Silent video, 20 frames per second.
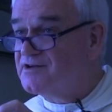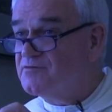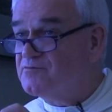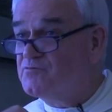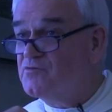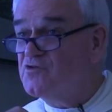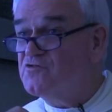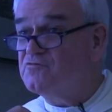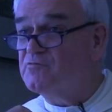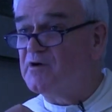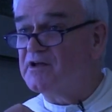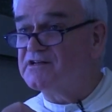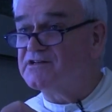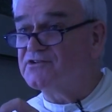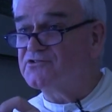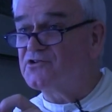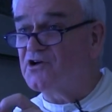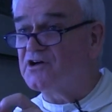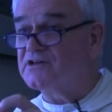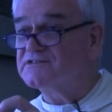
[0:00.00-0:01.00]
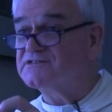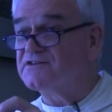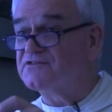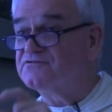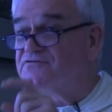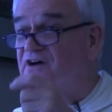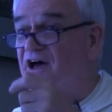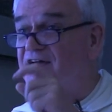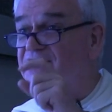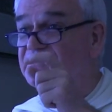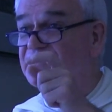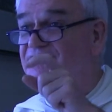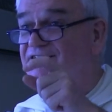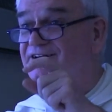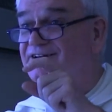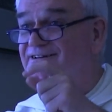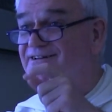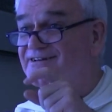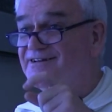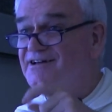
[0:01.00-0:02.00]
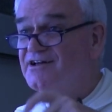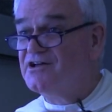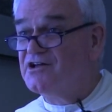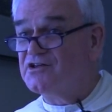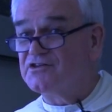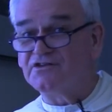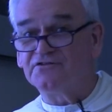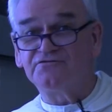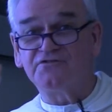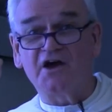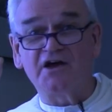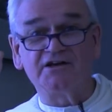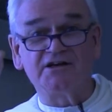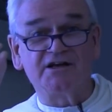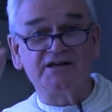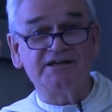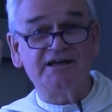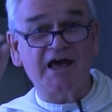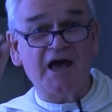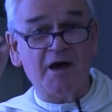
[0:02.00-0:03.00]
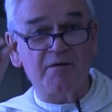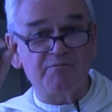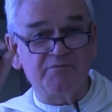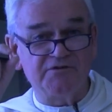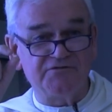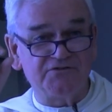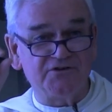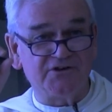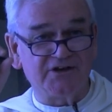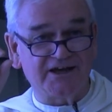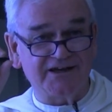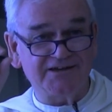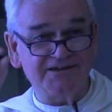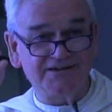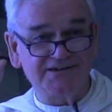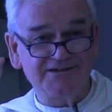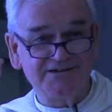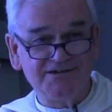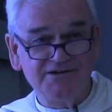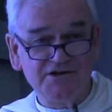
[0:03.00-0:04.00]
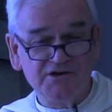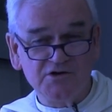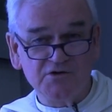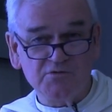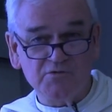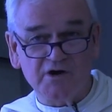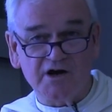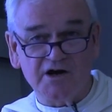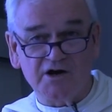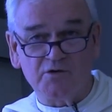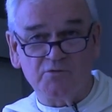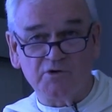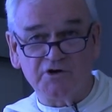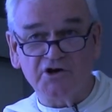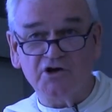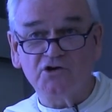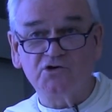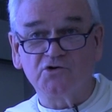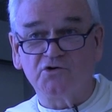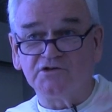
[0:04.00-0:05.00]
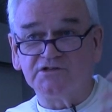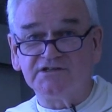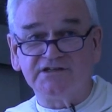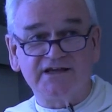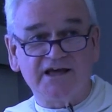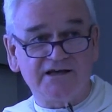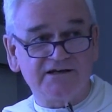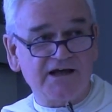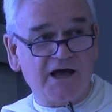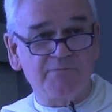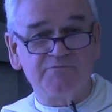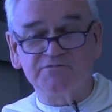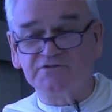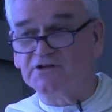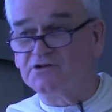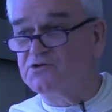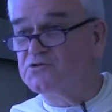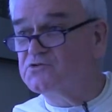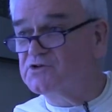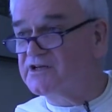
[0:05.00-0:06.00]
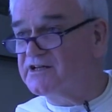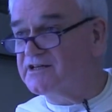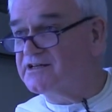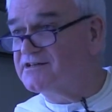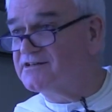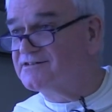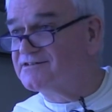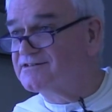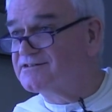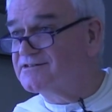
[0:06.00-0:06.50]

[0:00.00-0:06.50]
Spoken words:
movement across the final gap, if you like, where we're not going to get absolutely